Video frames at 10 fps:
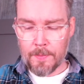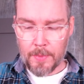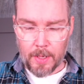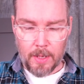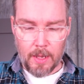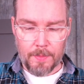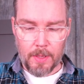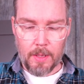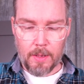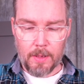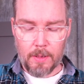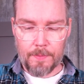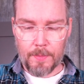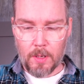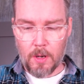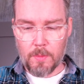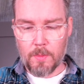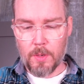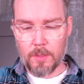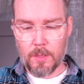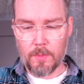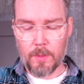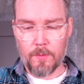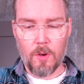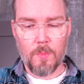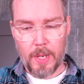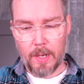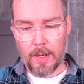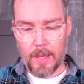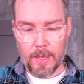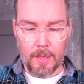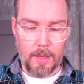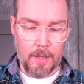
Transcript: They come in cardboard boxes with foam inlay,